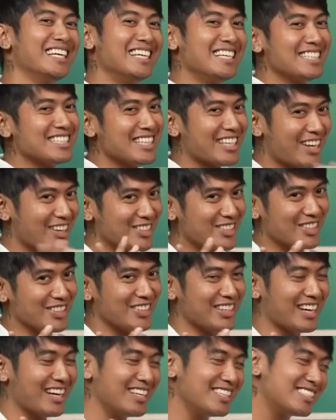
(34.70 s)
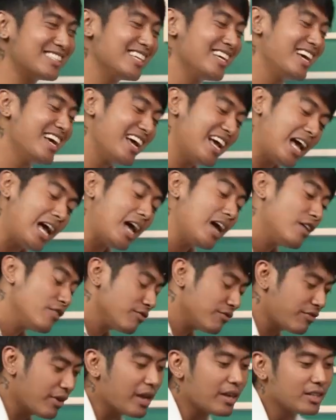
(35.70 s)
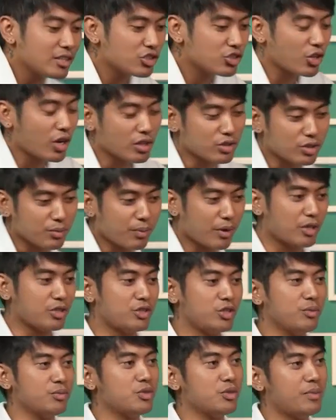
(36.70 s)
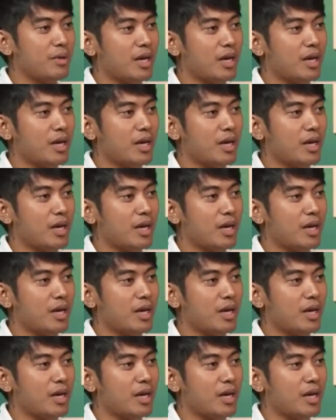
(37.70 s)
Shout out to you guys. Very strong support group, to be